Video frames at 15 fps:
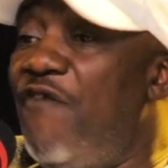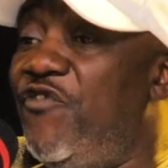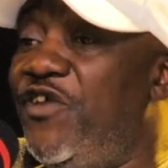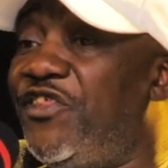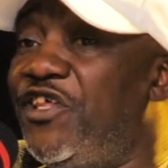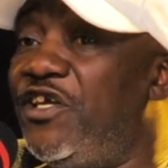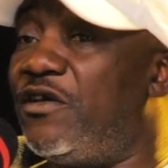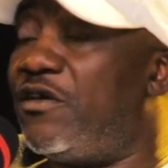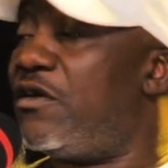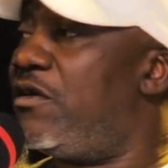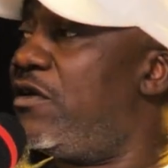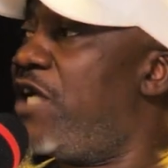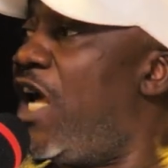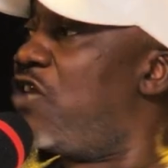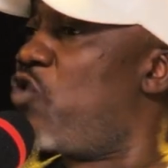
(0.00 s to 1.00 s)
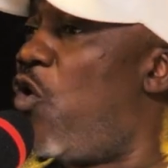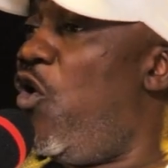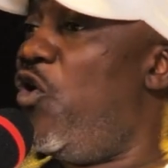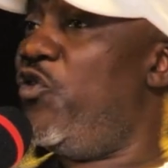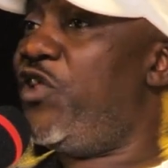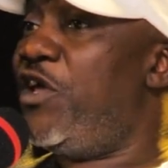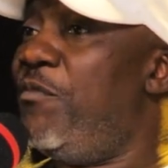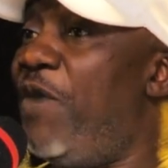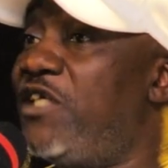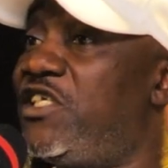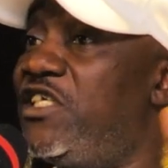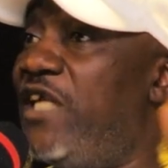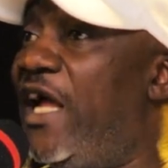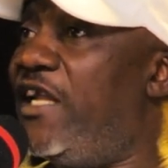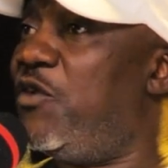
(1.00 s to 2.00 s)
everything. They had all the
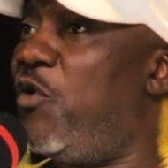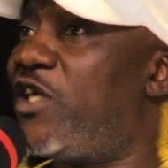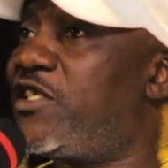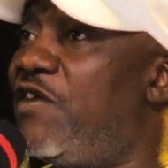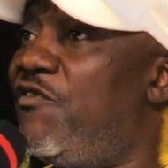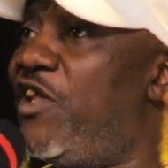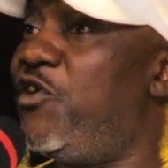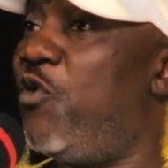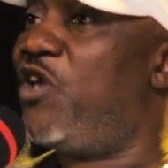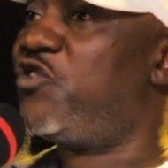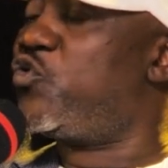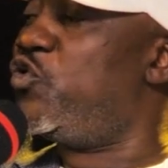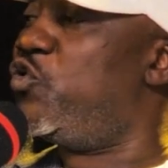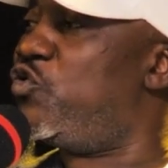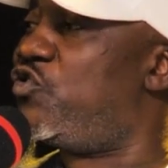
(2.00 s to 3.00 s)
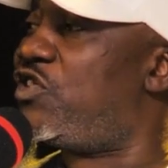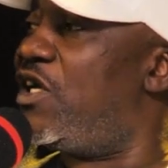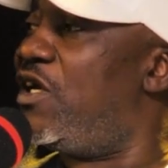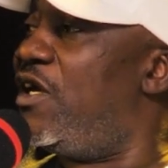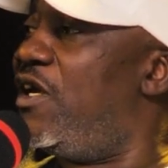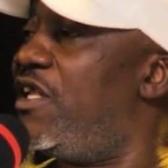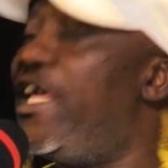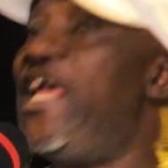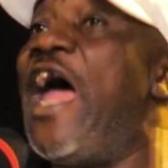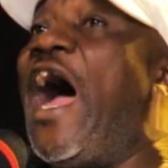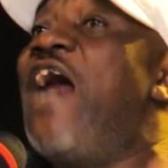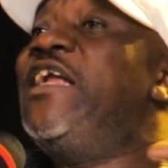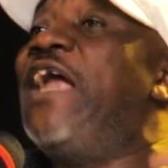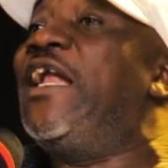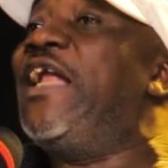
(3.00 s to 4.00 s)
machinery, whatever they want to use. They
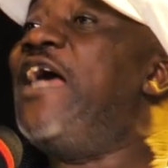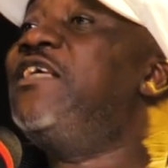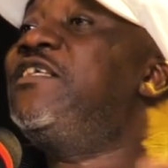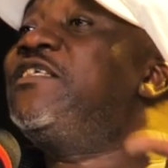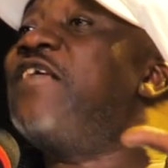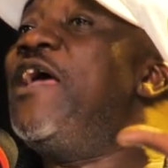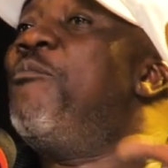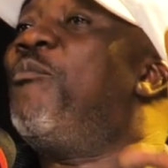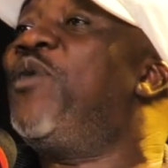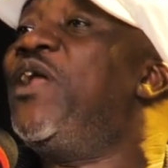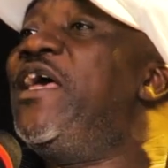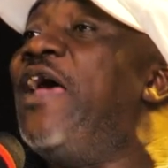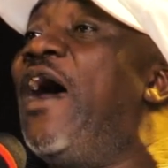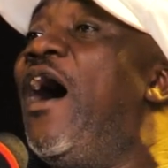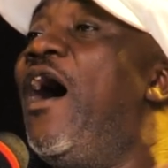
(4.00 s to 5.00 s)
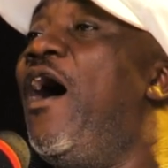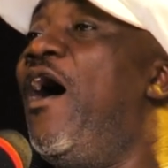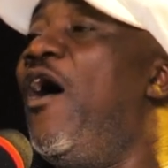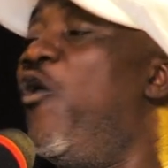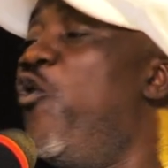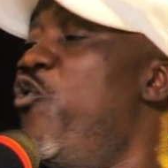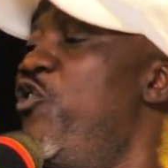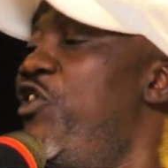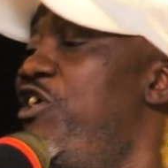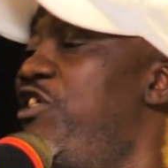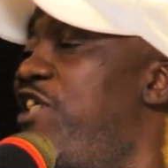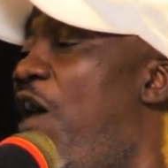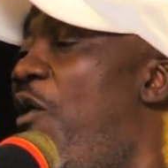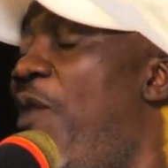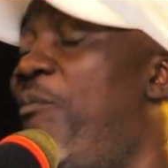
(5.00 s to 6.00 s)
analyze a player who
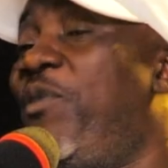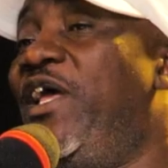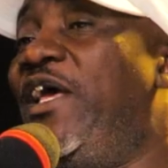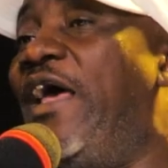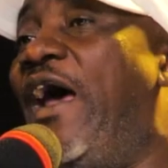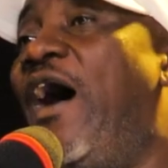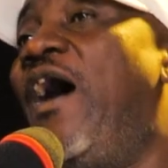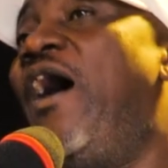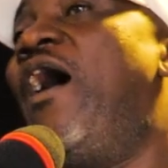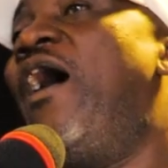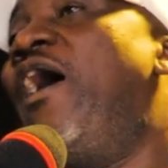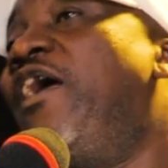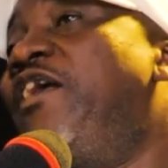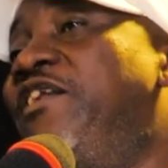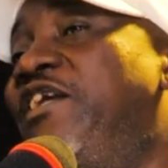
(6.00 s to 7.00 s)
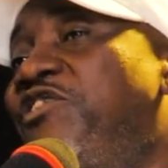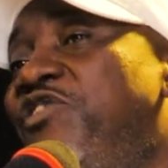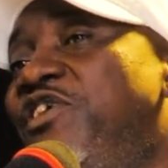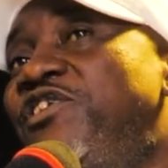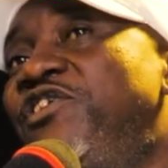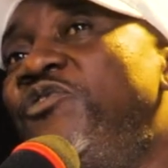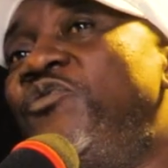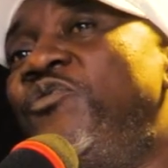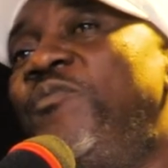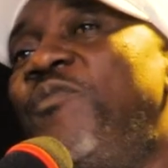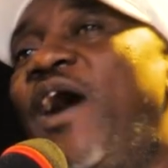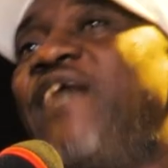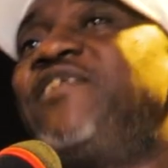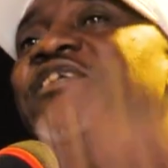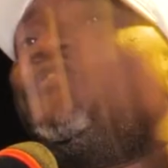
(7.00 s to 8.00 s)
is our player in the dressing room
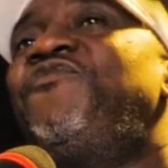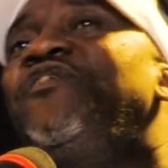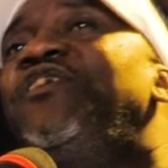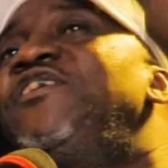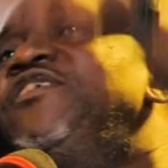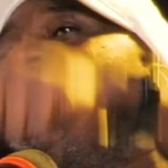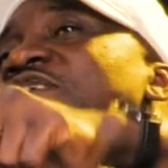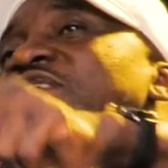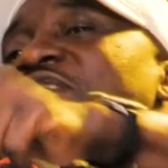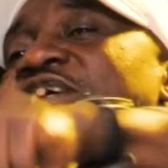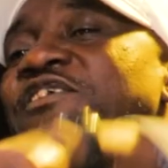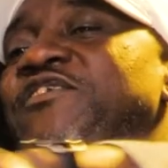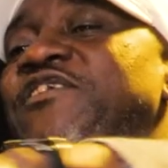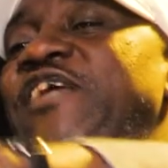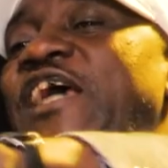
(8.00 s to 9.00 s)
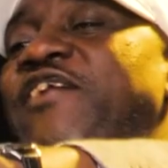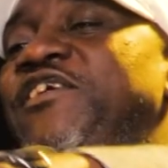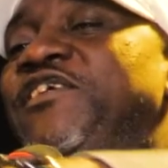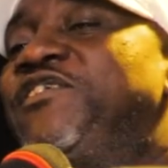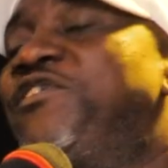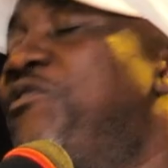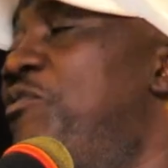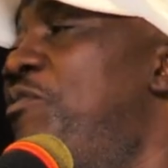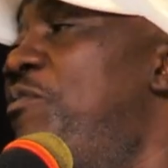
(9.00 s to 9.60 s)
as if he's in their dressing